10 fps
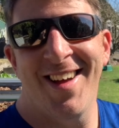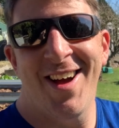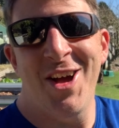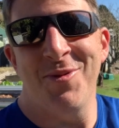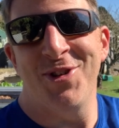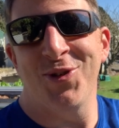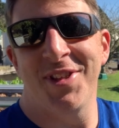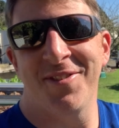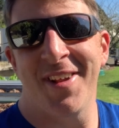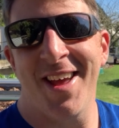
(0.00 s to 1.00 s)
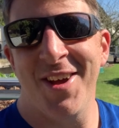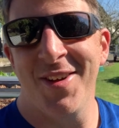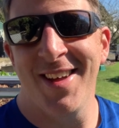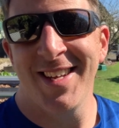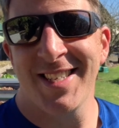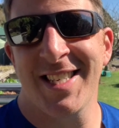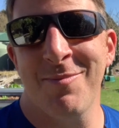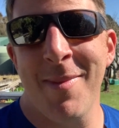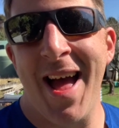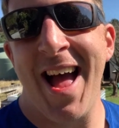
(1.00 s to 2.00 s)
I hope you enjoyed this video.
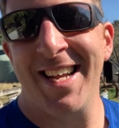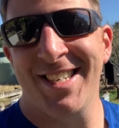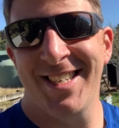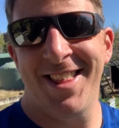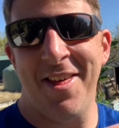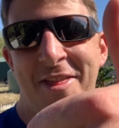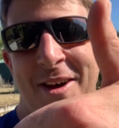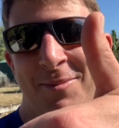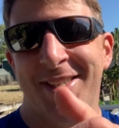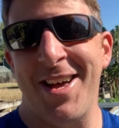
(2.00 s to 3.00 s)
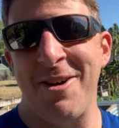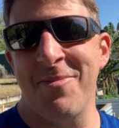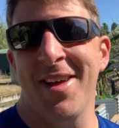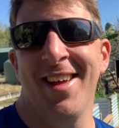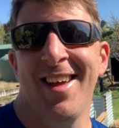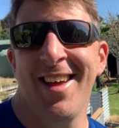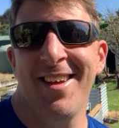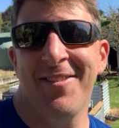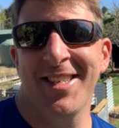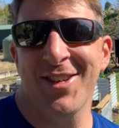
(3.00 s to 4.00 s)
Smash the thumbs up
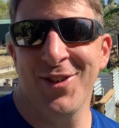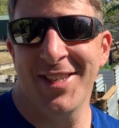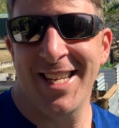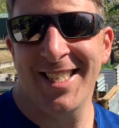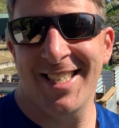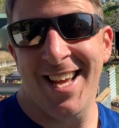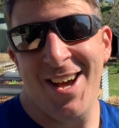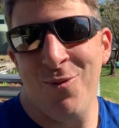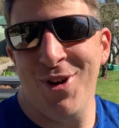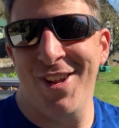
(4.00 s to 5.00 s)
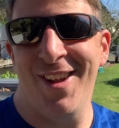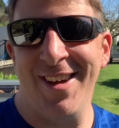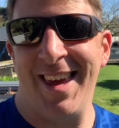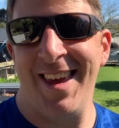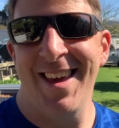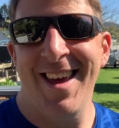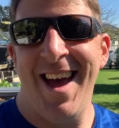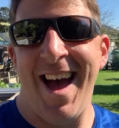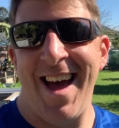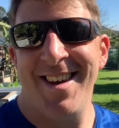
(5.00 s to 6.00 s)
if this content's what you like,
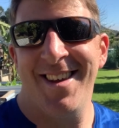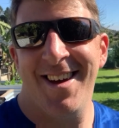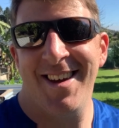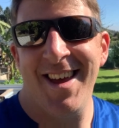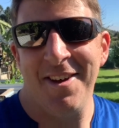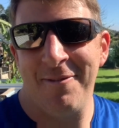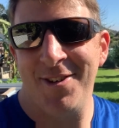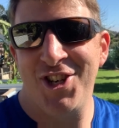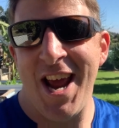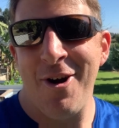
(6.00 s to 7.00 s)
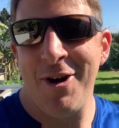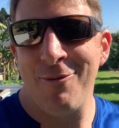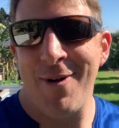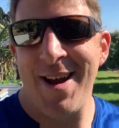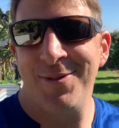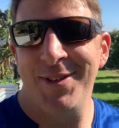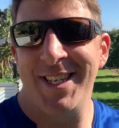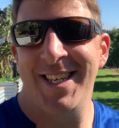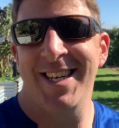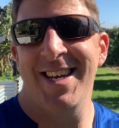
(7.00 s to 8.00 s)
and yeah, share it around
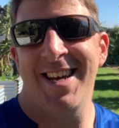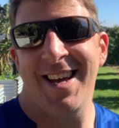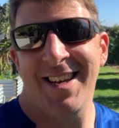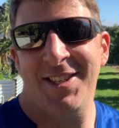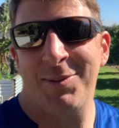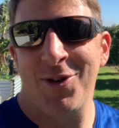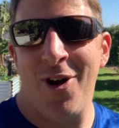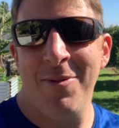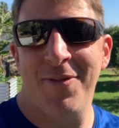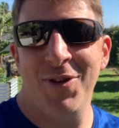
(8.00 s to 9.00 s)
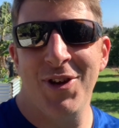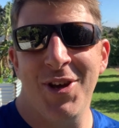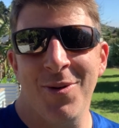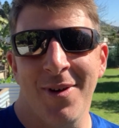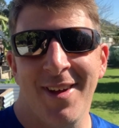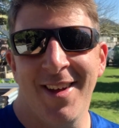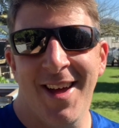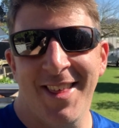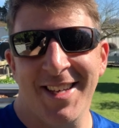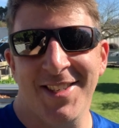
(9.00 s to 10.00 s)
and subscribe if you're new. I
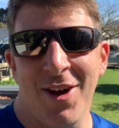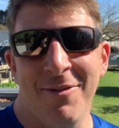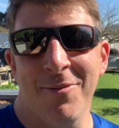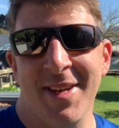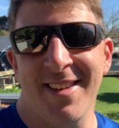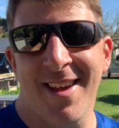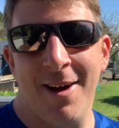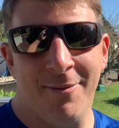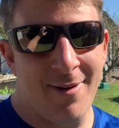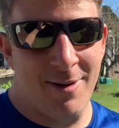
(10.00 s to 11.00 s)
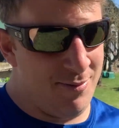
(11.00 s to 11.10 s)
think it's time for me to cover up